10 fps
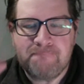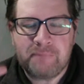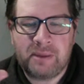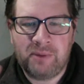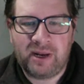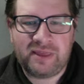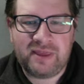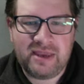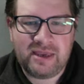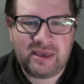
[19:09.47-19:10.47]
But I
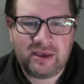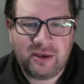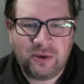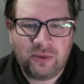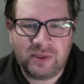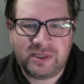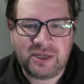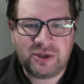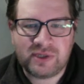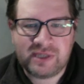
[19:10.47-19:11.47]
think what's
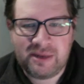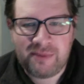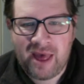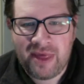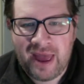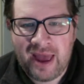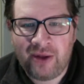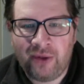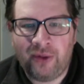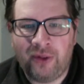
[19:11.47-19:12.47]
interesting about that
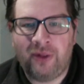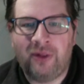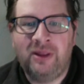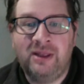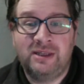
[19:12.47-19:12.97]
whole